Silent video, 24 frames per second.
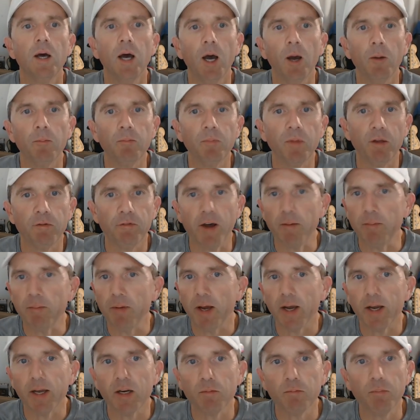If I'm
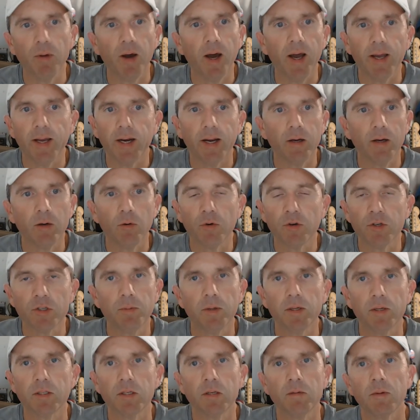not going to buy it, I don't
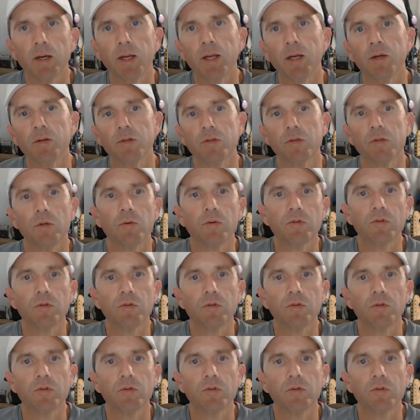expect anybody else to.